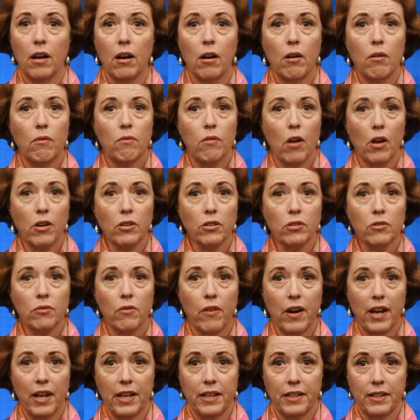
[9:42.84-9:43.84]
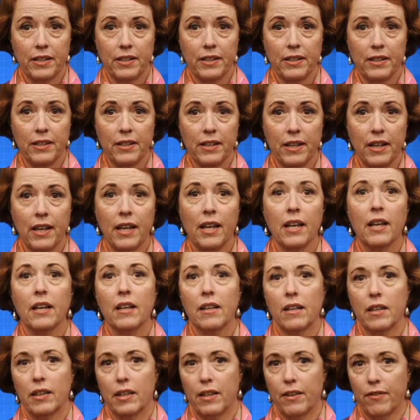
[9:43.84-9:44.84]
Ronald Reagan,
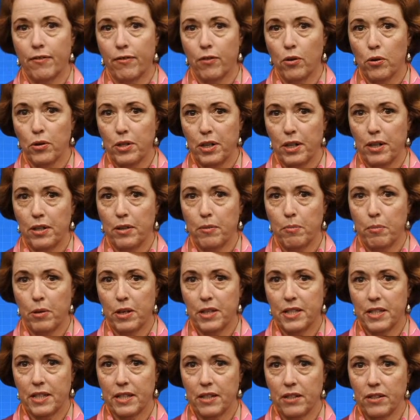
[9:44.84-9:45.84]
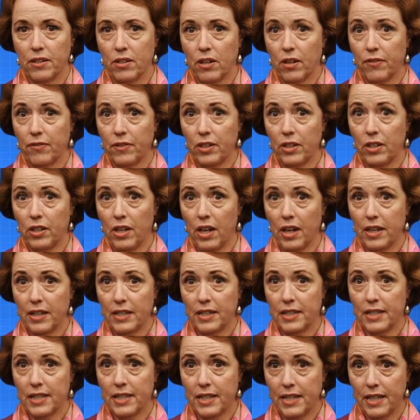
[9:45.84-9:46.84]
the 40th President of the United
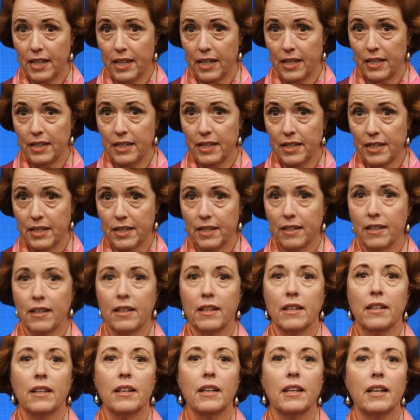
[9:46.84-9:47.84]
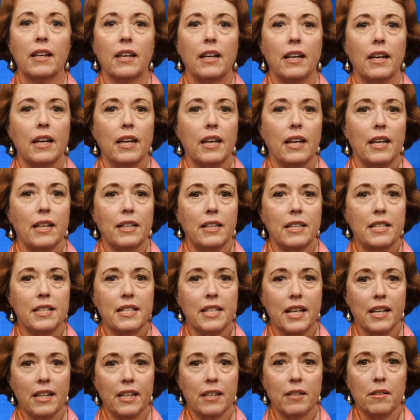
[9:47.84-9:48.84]
States. In the
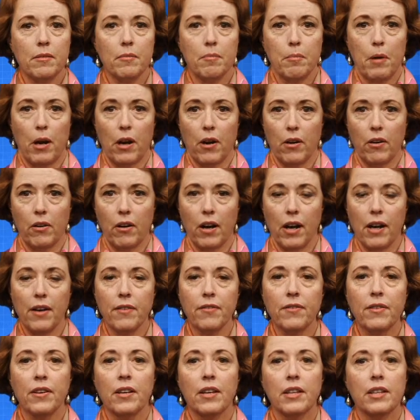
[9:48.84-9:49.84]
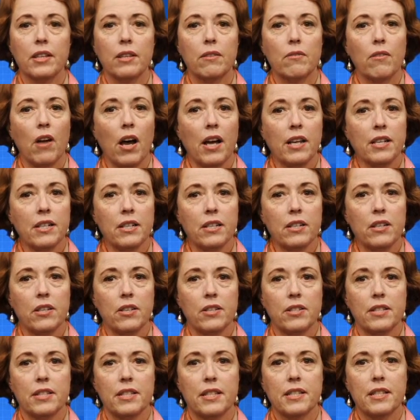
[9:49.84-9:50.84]
second paragraph, the writer
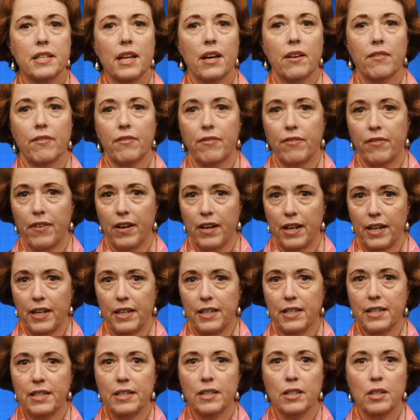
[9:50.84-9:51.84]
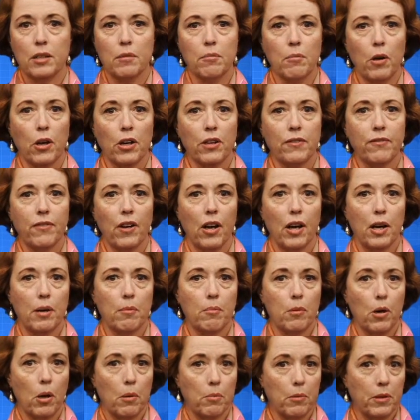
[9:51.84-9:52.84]
uses a phrase to modify a
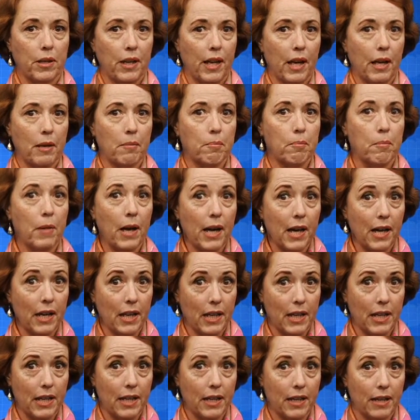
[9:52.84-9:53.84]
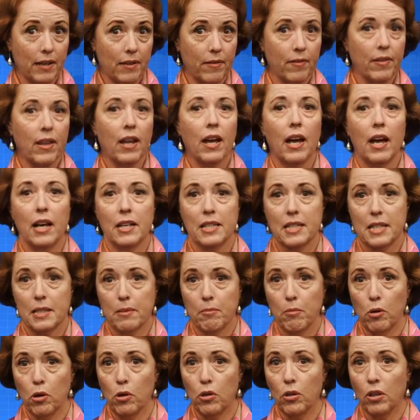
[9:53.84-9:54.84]
proper noun, Bali, a
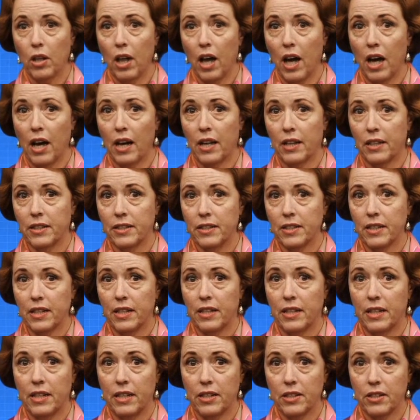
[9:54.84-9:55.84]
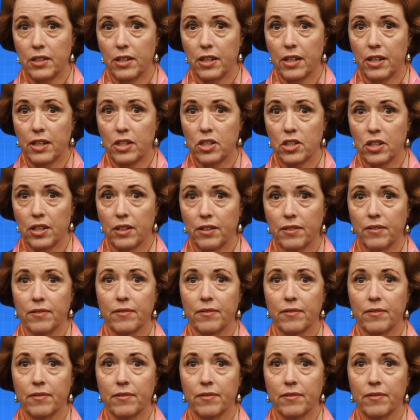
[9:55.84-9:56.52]
small island in Indonesia.